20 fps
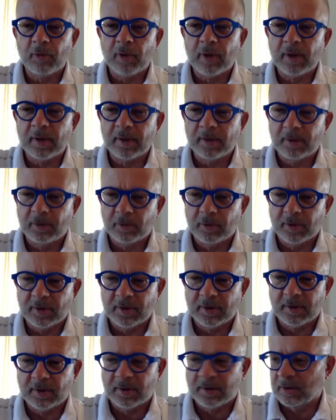Valley, it
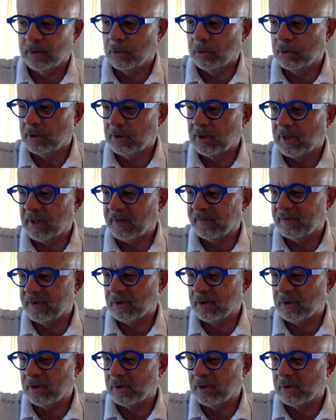was good enough.